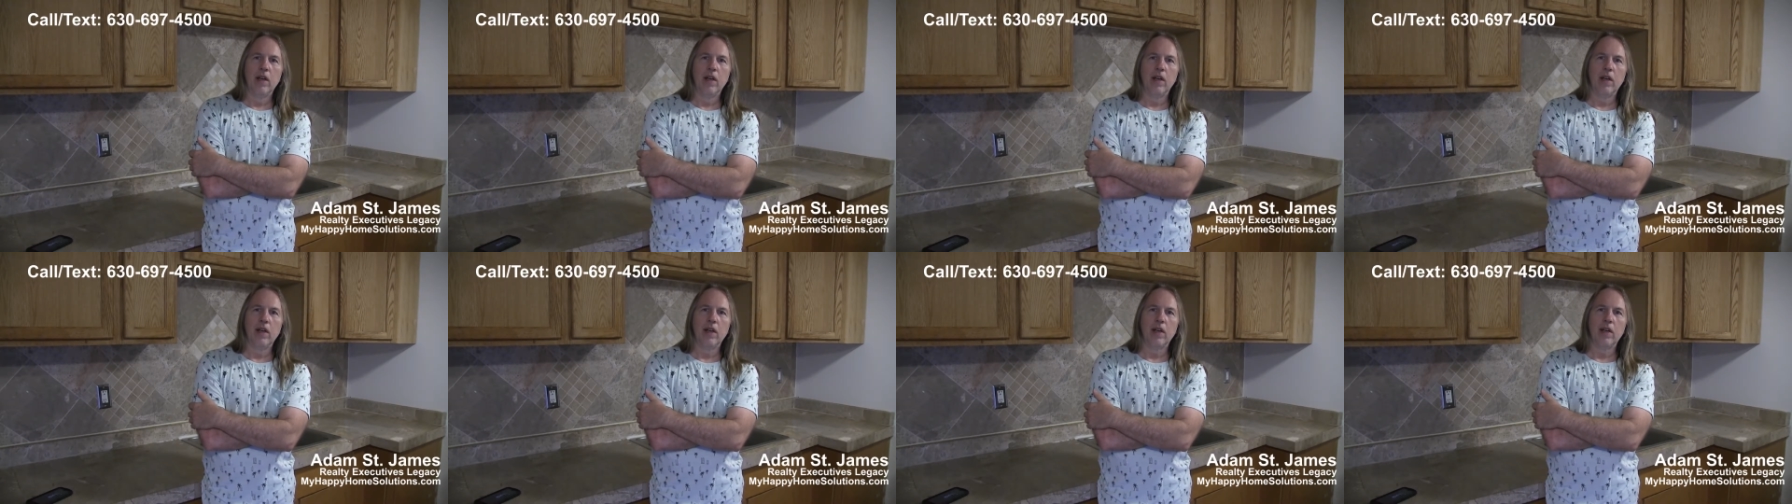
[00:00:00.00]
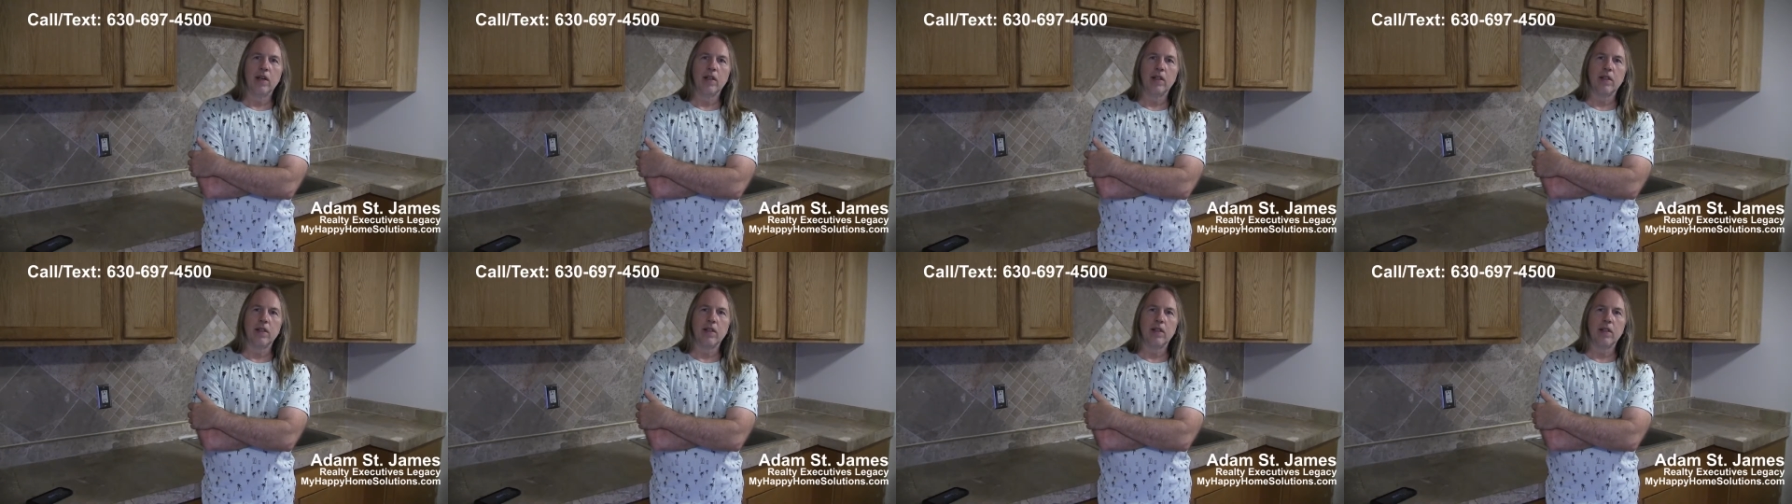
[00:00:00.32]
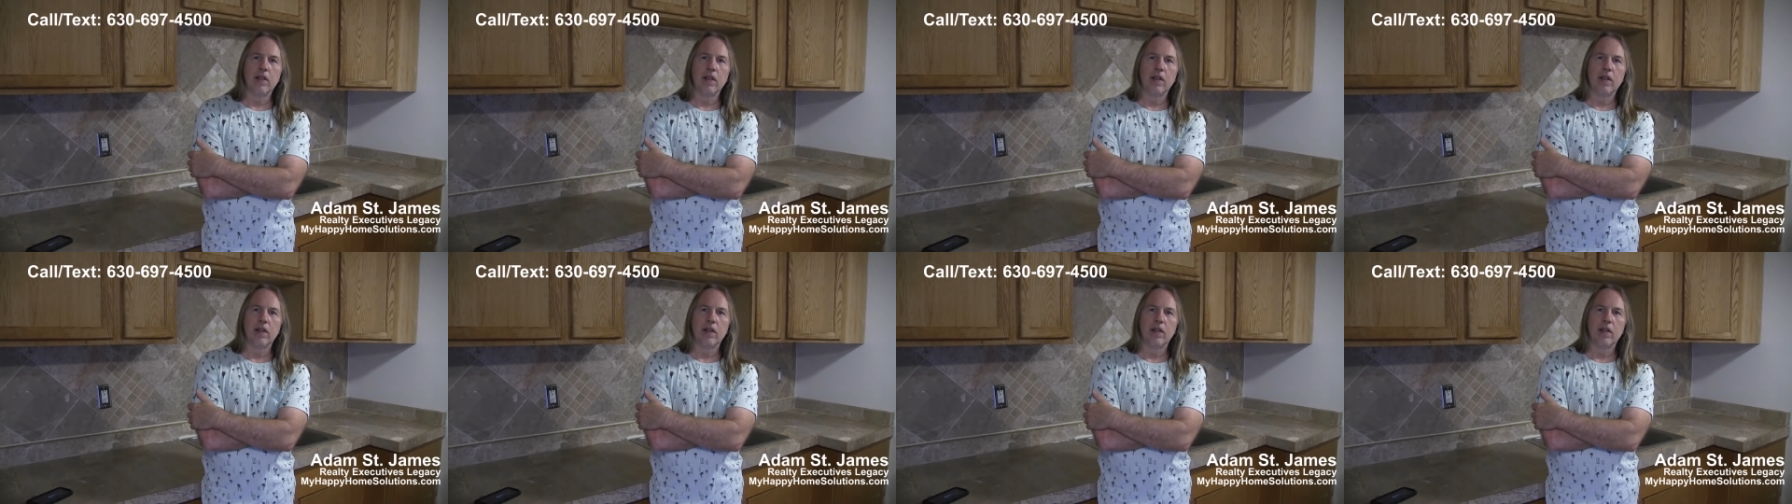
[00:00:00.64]
and
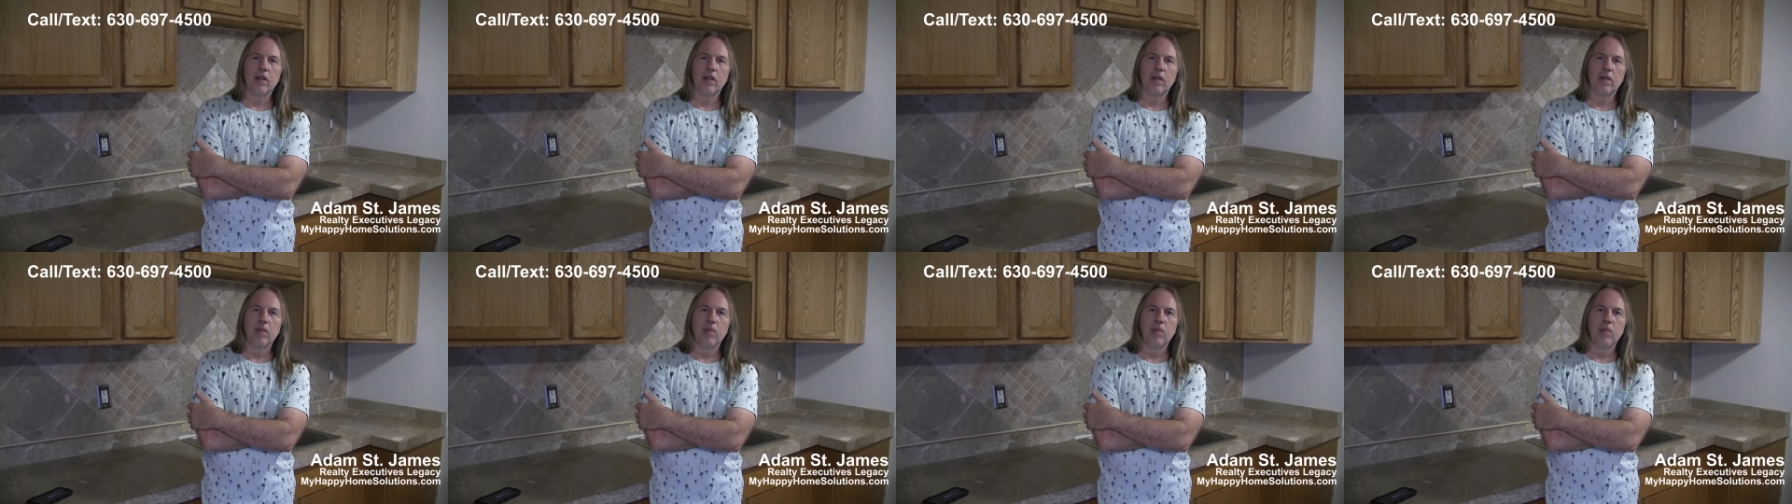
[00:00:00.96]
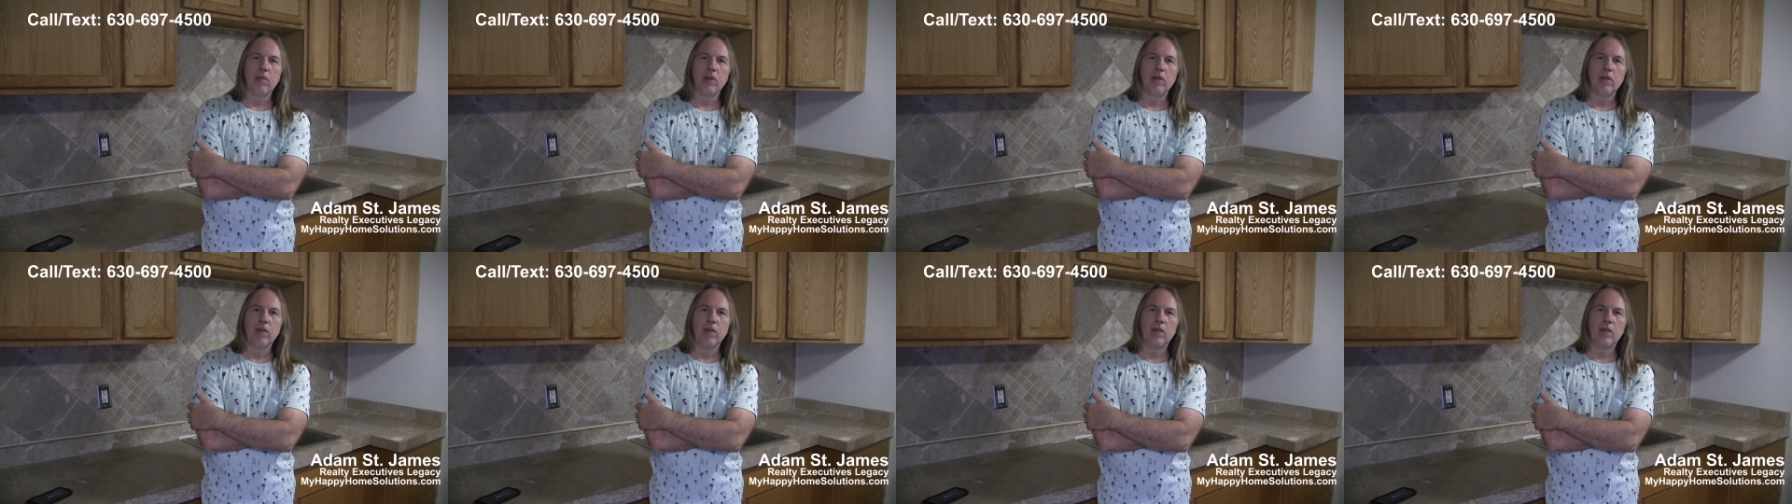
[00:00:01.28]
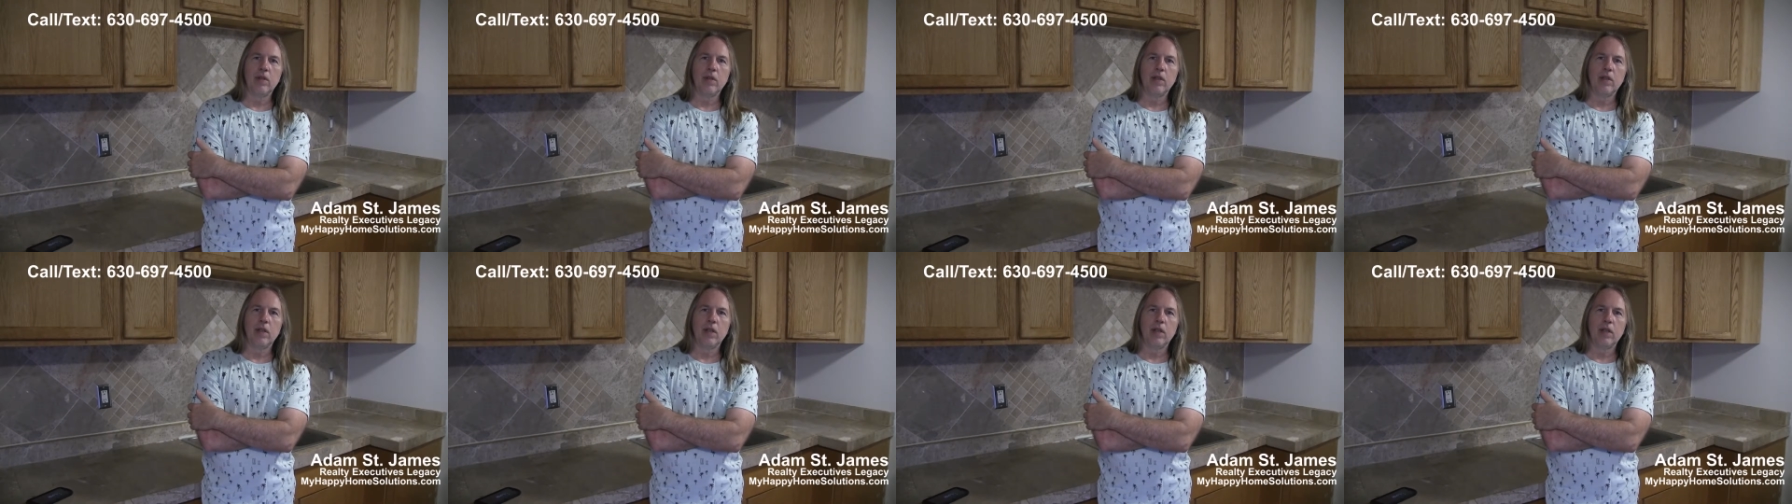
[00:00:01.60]
uh,
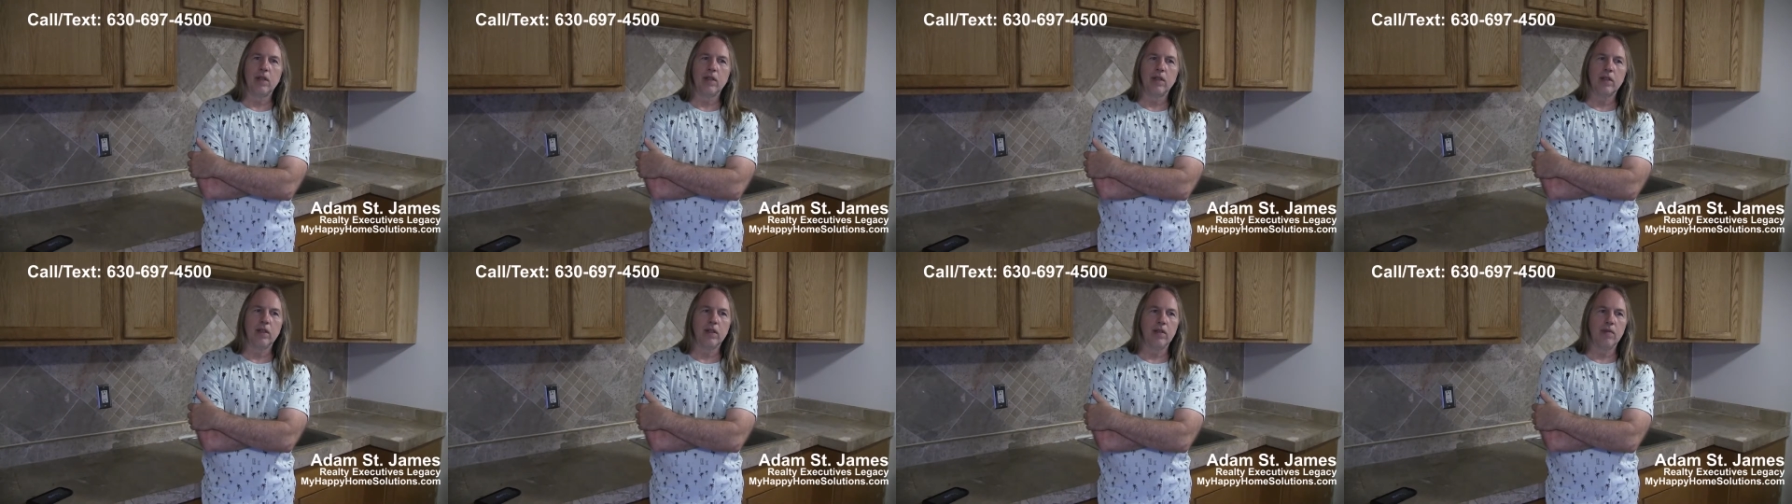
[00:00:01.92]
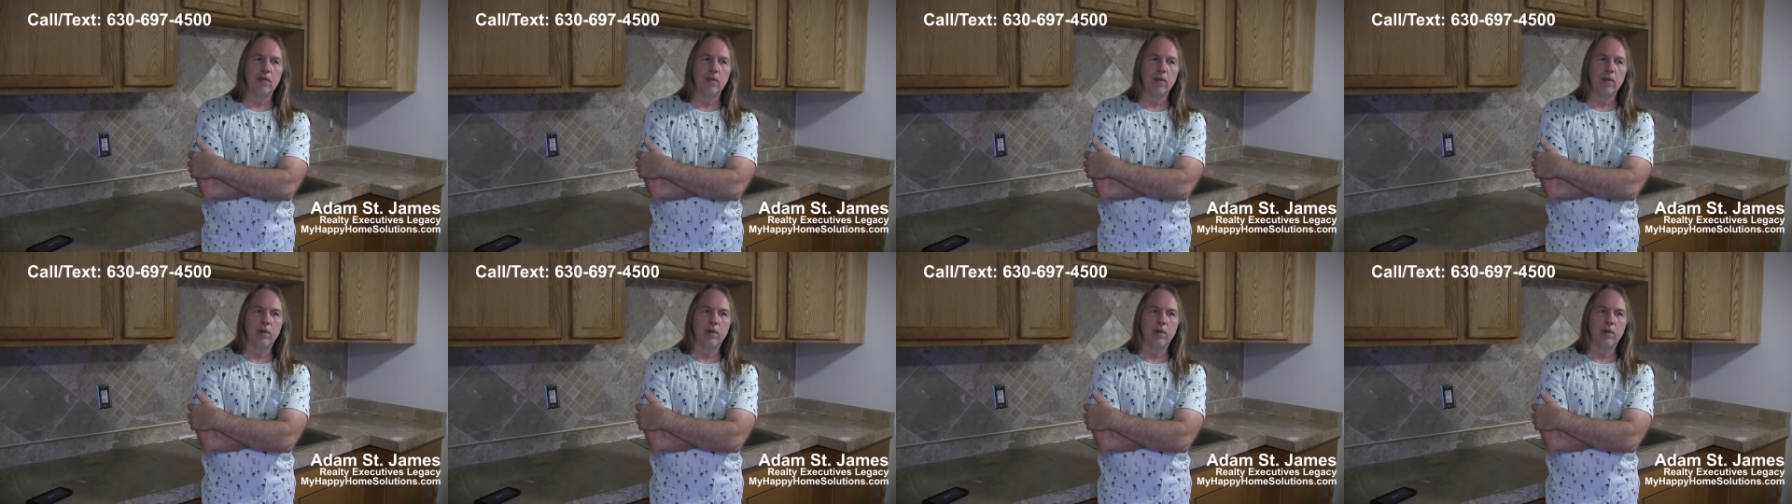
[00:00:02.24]
real, uh,